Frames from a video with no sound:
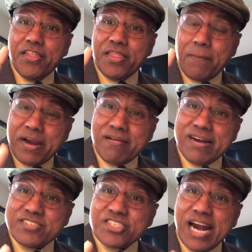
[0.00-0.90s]
The
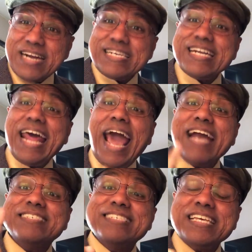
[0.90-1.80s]
Maryland started
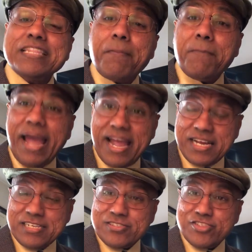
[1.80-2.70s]
taxing the bank,
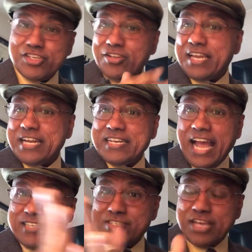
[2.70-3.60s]
just like it
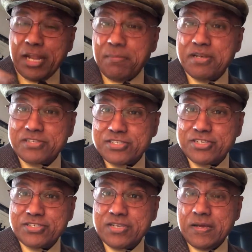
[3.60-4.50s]
taxes any
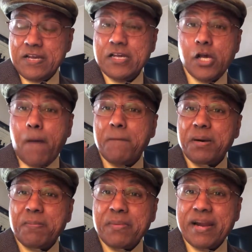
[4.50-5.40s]
businesses.
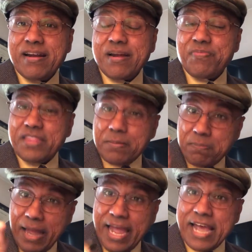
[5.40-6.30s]
But
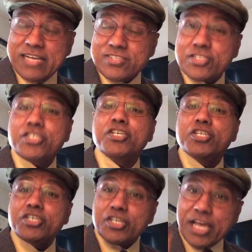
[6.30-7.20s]
that bank's
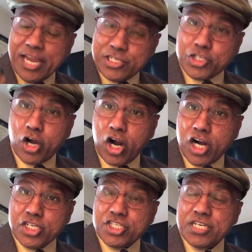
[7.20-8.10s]
in
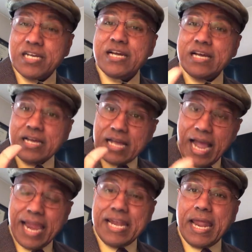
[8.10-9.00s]
charge,
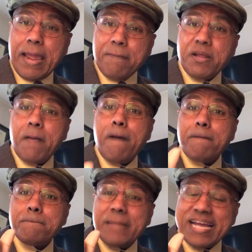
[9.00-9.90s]
guy named
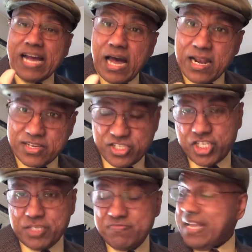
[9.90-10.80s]

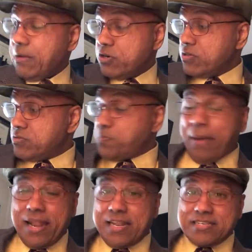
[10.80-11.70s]
McCullough, I'm going to
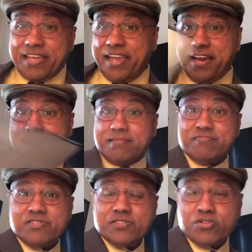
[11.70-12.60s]
spell it here
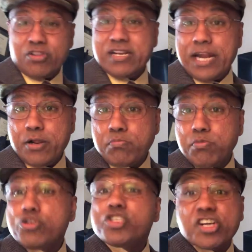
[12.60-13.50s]
so that I don't
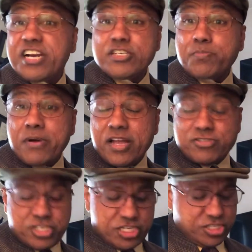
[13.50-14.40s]
butcher his
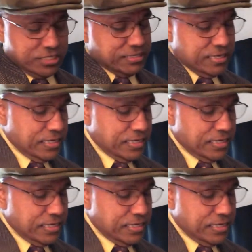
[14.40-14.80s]
pronunciation.